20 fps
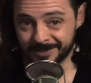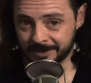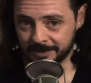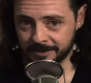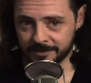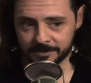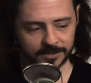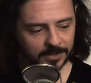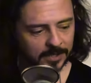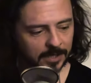that
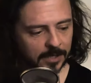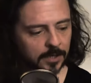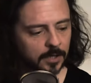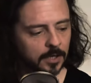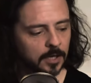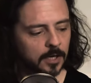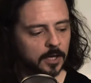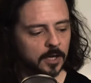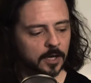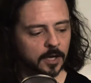you're singing.
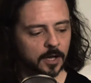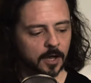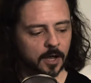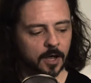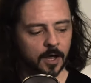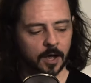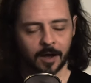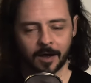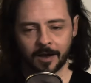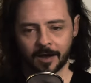
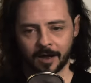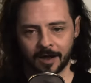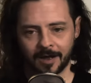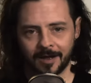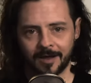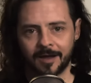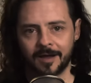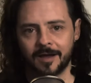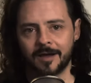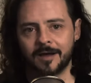
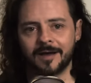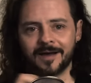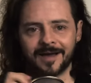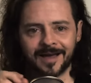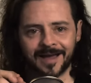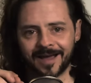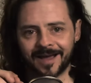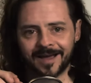But